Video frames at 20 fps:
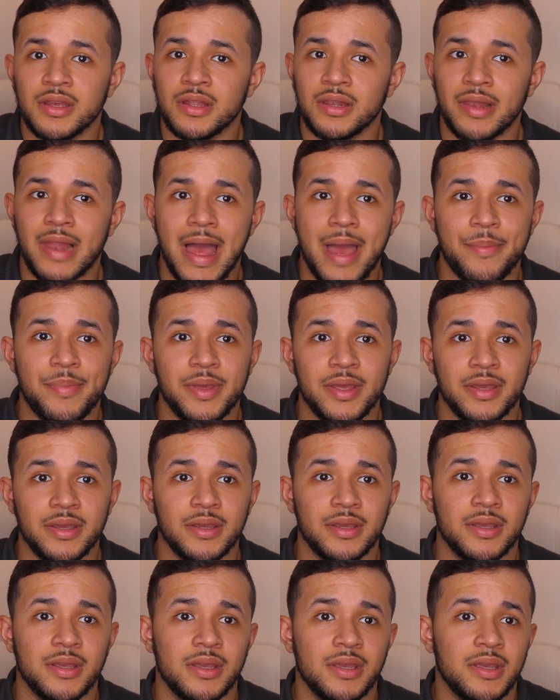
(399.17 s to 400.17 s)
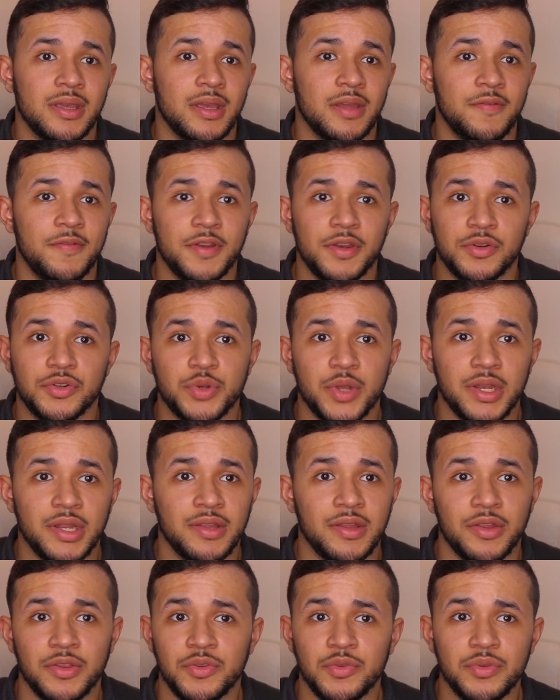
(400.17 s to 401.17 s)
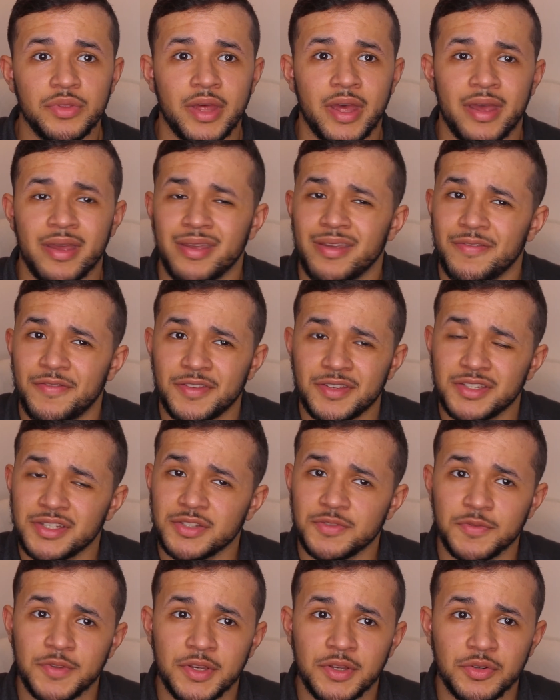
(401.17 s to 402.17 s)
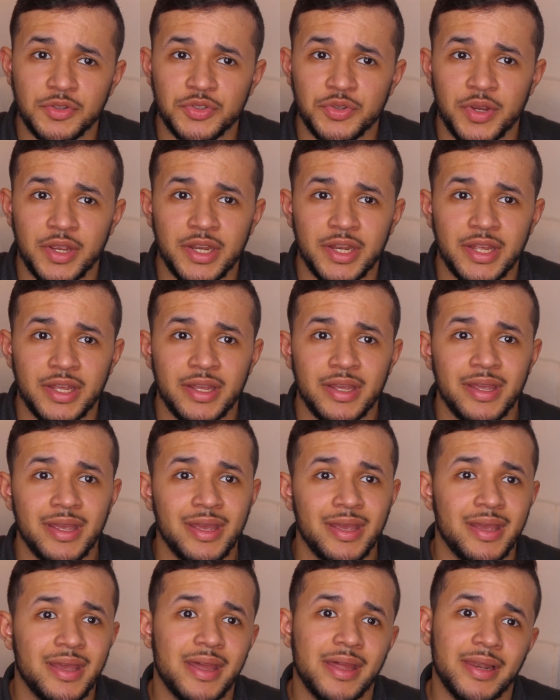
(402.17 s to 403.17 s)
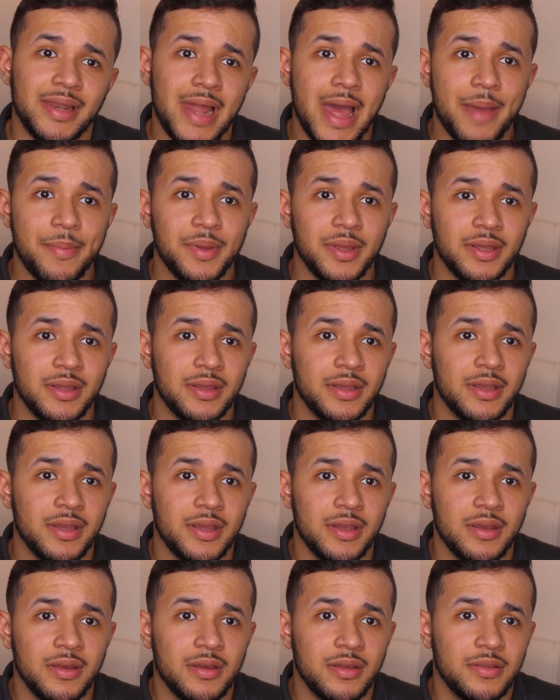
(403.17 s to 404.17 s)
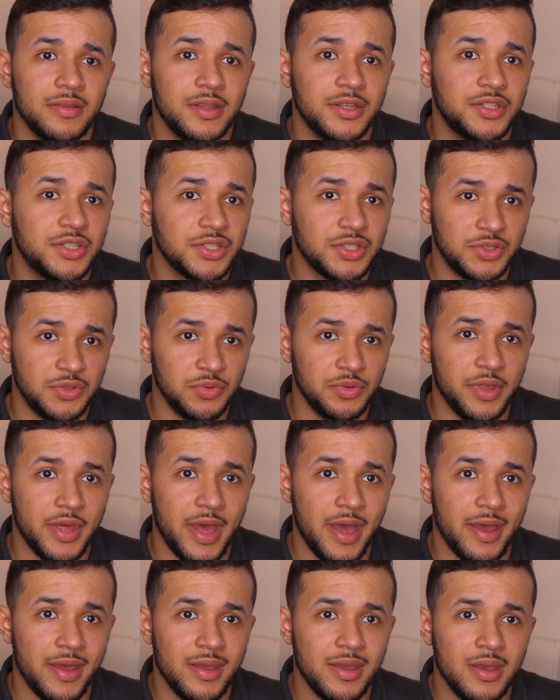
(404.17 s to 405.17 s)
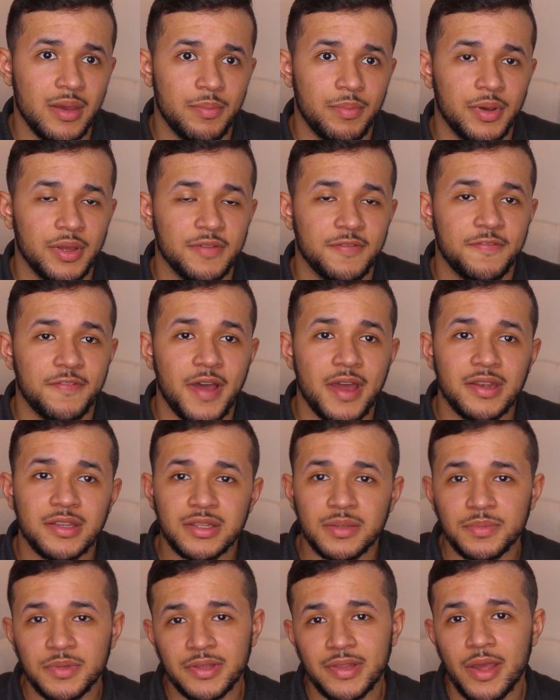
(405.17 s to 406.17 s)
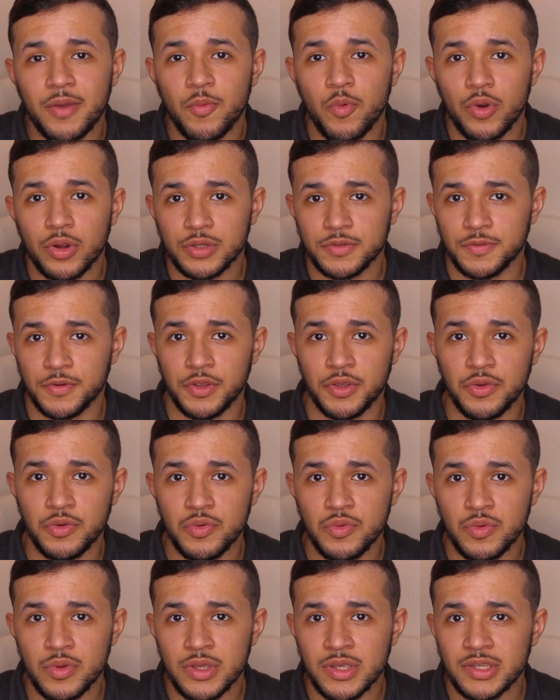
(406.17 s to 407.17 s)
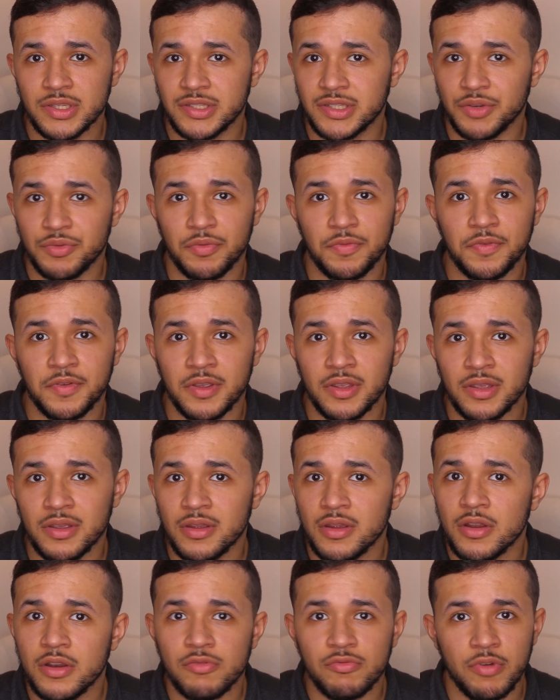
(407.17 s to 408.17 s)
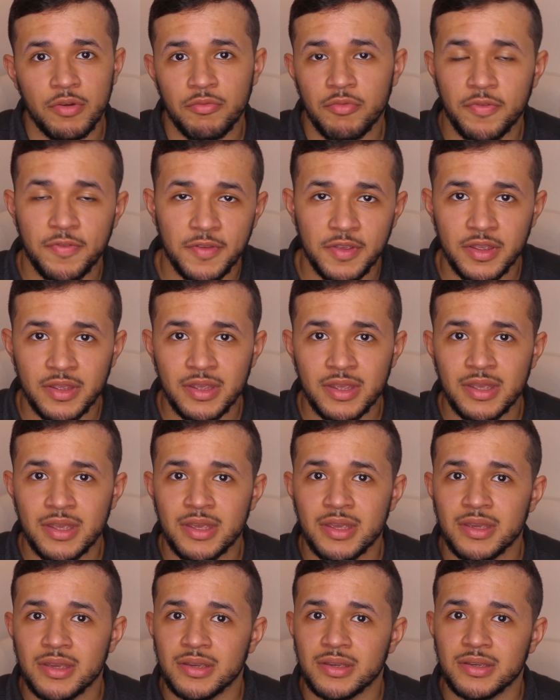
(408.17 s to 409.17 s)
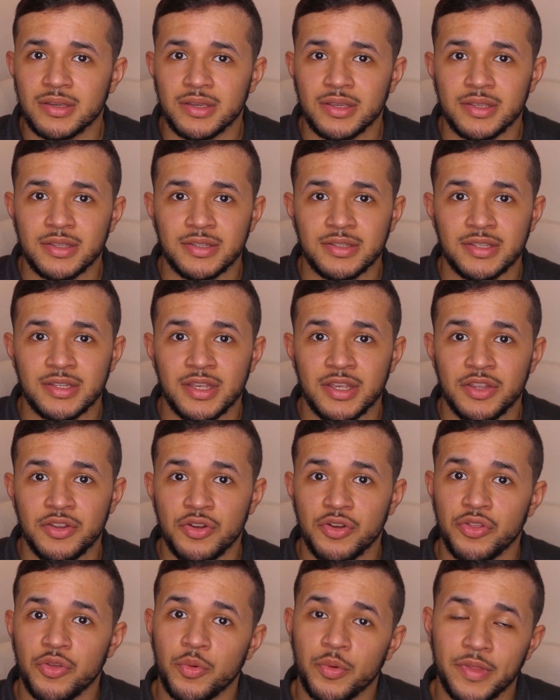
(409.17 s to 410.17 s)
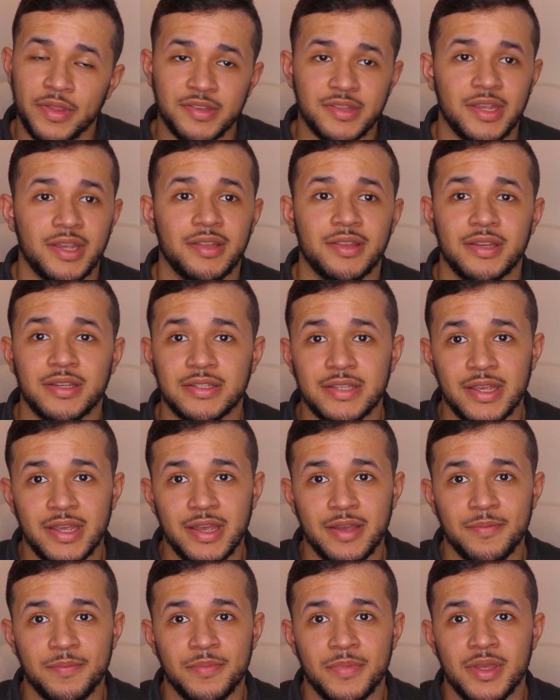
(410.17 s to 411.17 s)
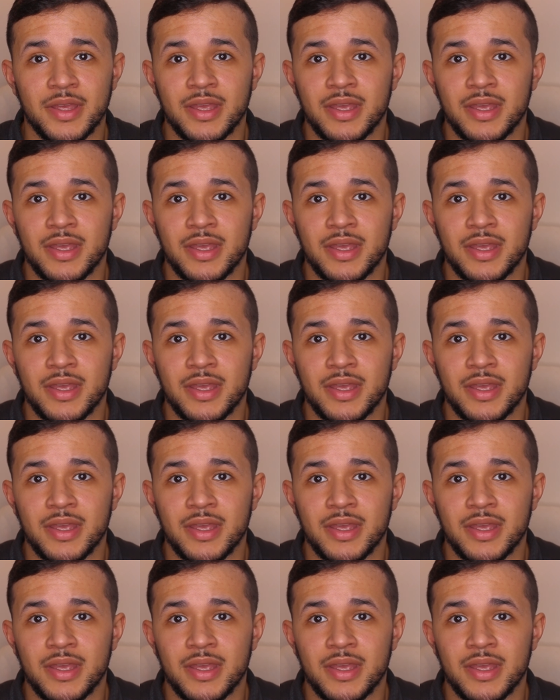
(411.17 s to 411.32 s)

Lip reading: labbing, and video training, then do that. If it's just video training and labbing, then just do that. But find something that works for you, stick with it, run with it, because you're the one that's taking the exam,